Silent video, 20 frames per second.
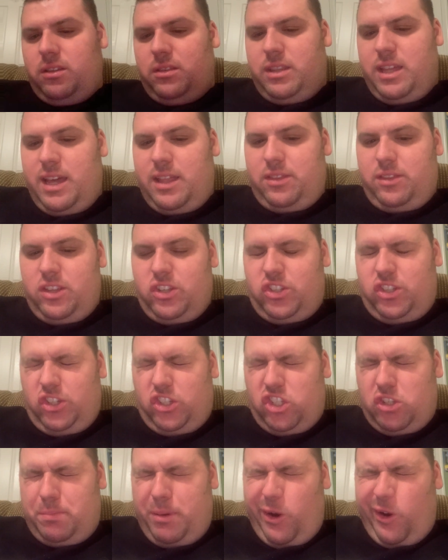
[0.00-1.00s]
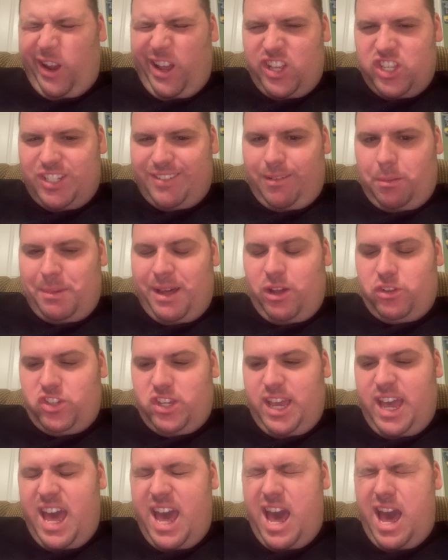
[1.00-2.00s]
that this experience I'm about
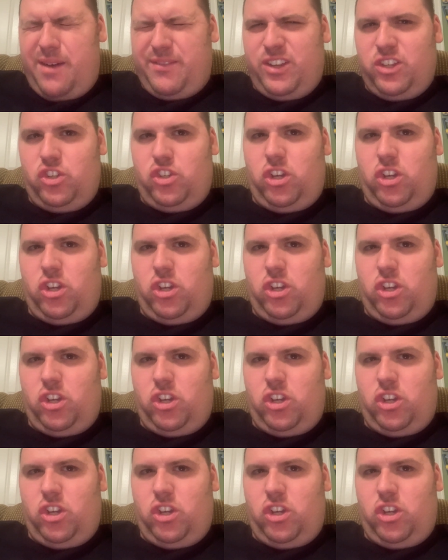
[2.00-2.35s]
to have in